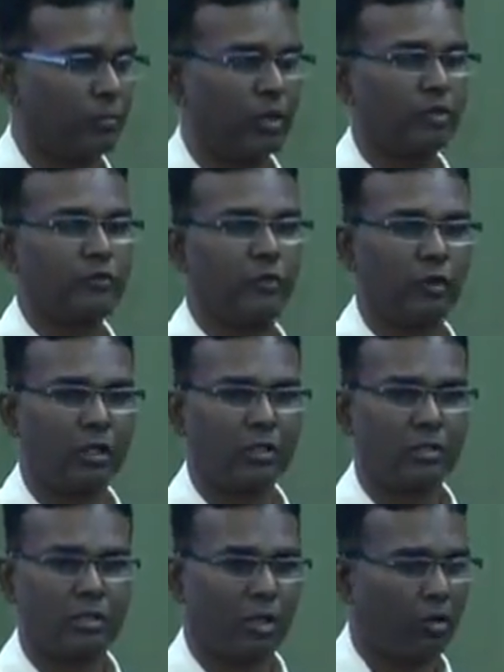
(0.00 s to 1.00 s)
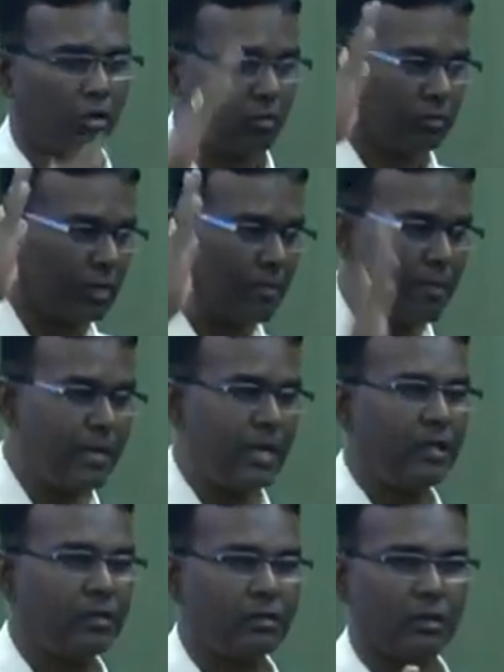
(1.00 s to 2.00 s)
Because for us, the
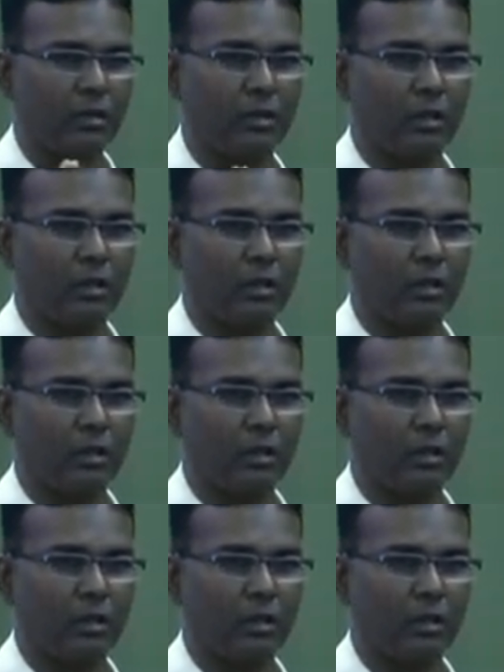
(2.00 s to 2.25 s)
main